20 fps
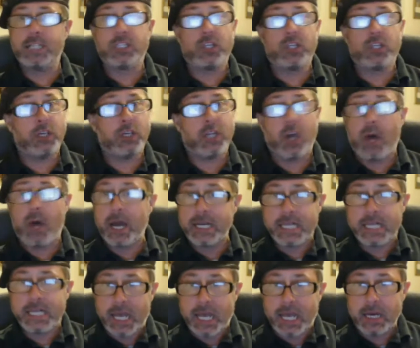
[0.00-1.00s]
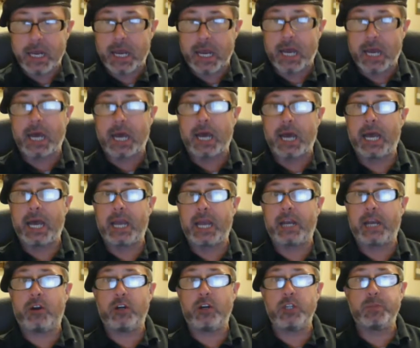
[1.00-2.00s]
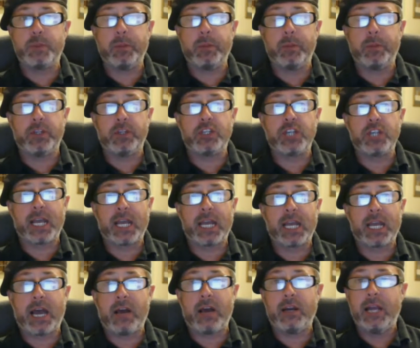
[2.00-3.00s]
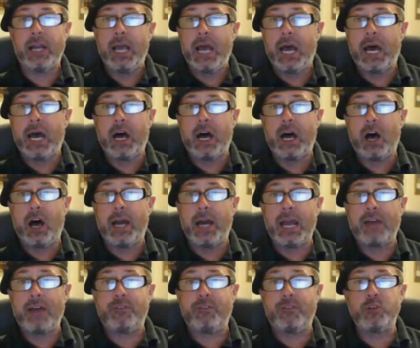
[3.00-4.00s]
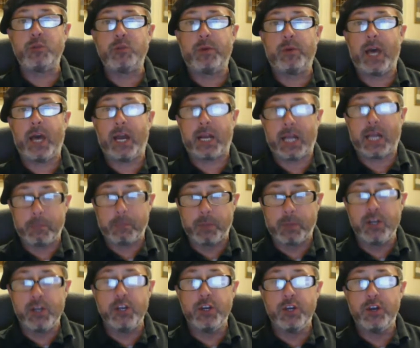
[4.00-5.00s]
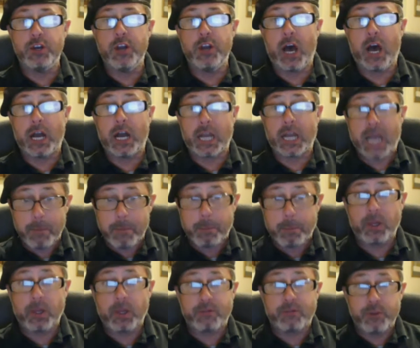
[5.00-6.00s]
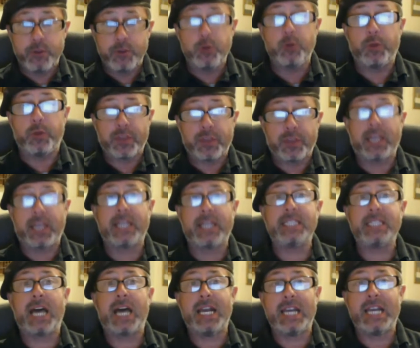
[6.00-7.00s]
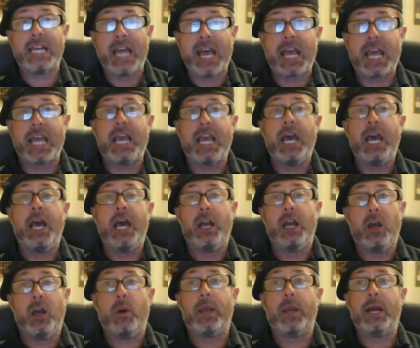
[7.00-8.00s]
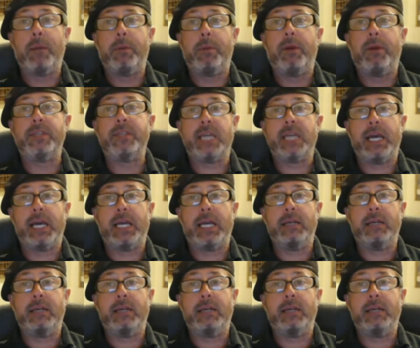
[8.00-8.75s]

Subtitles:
of good content. I encourage people to check it out. On average, we've got a couple of new things a day going up on the site.